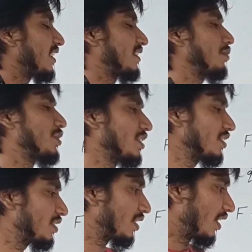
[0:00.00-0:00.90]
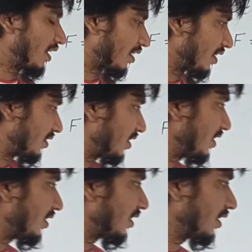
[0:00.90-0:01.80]
assumptions are
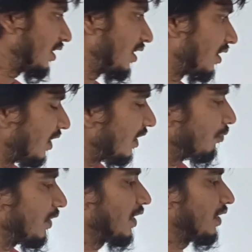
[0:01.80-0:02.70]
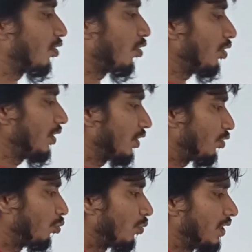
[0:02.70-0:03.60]
considered, then we can call
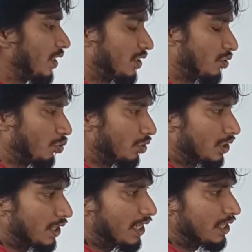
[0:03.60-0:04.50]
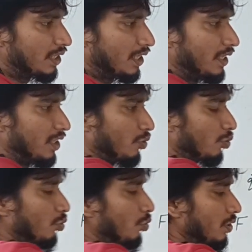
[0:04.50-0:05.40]
Q1 a source charge and
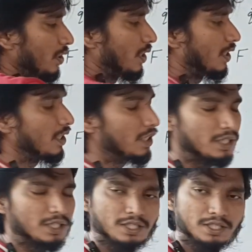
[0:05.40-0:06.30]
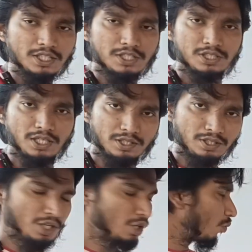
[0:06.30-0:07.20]
Q2 a test charge.
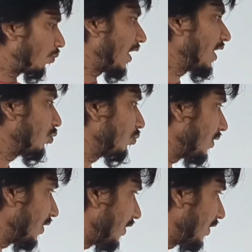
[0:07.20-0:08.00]
Why do we